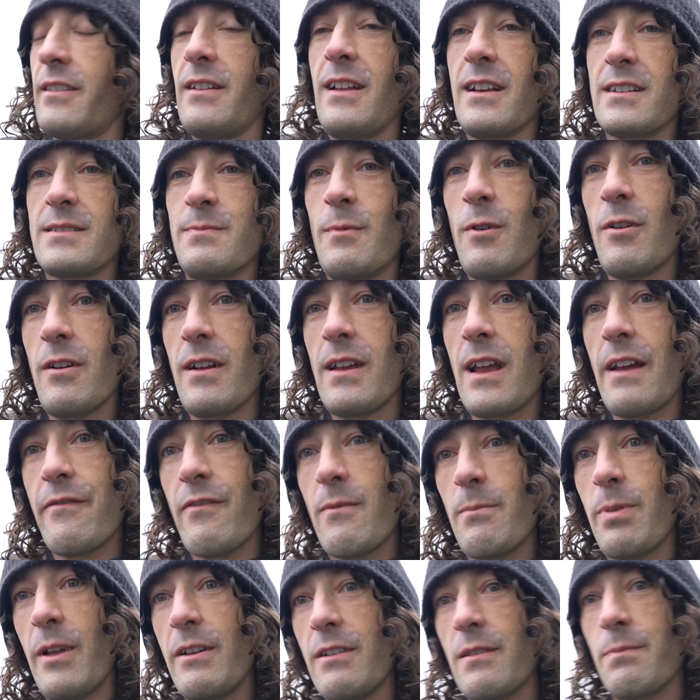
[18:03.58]
the next morning. I
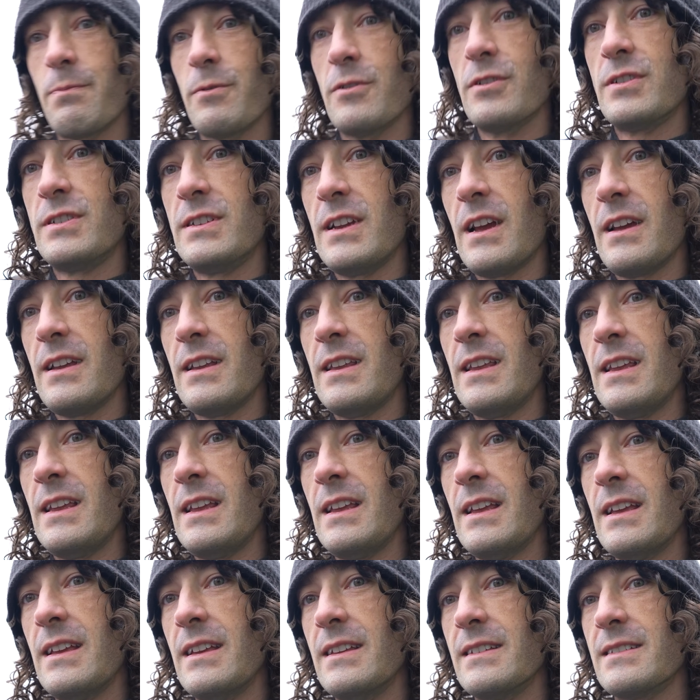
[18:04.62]
haven't played with Bruce yet.
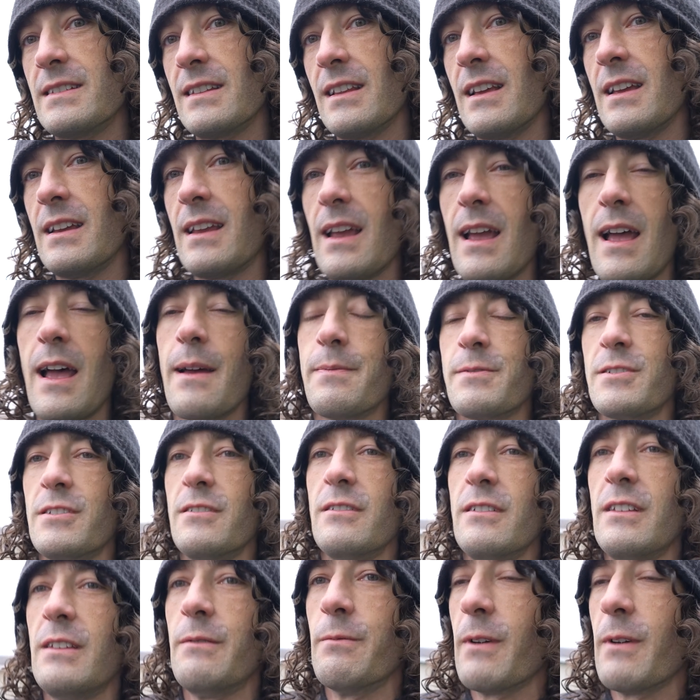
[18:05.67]
He is like absolutely